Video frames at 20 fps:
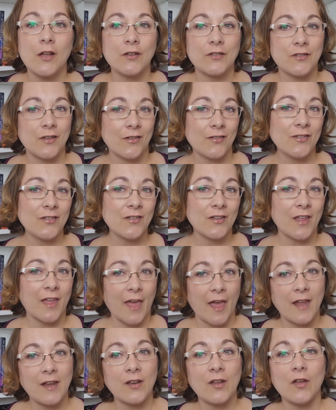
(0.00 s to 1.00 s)
doesn't
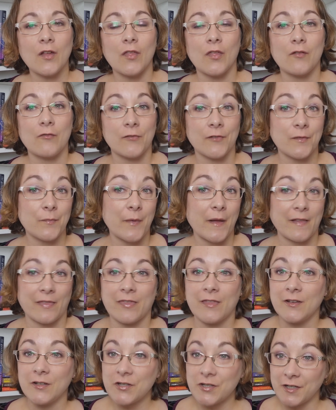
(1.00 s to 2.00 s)
gain her the respect
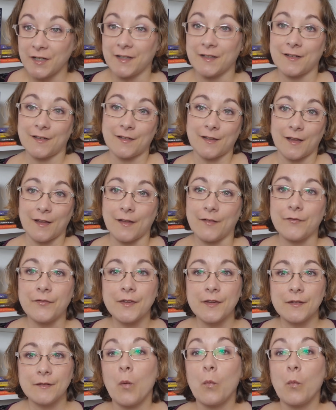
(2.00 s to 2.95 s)
that she deserves.